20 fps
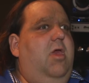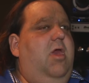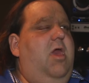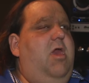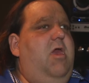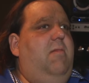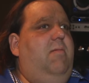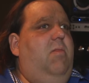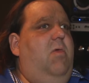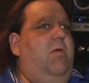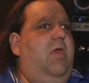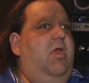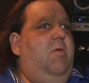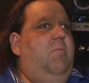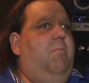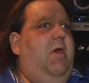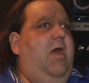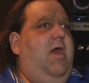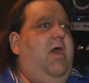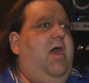And looking
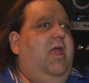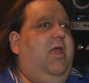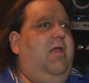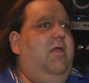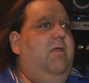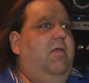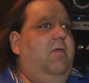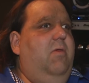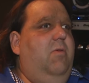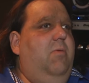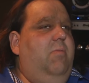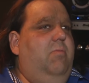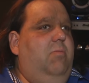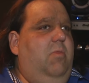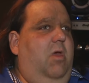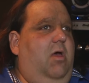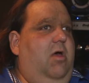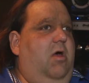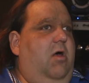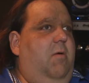back,
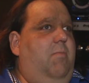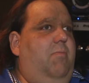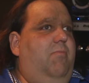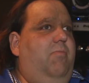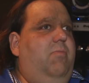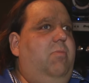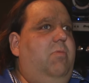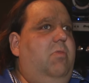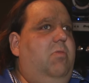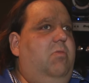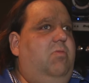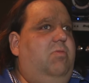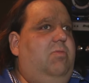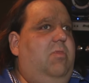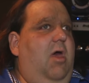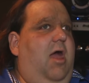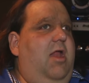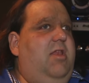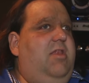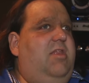um,
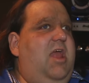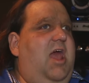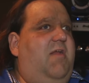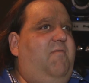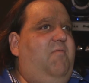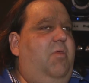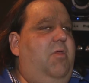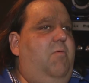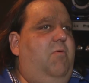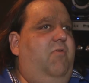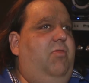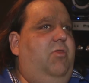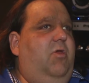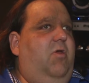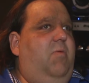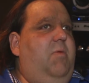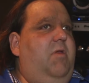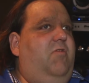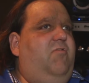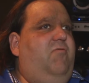I definitely was a
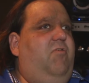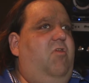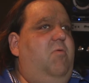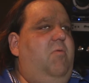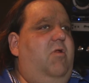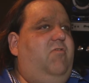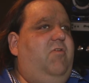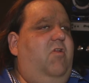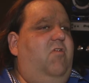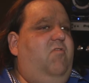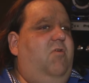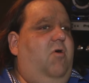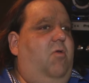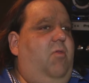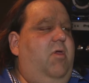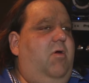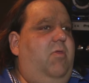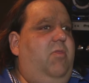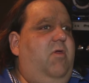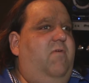little bit too much
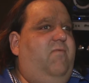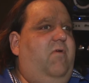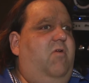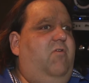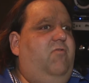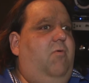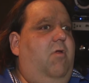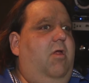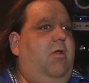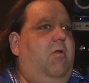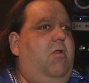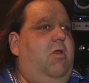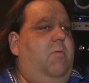controlling on that first record.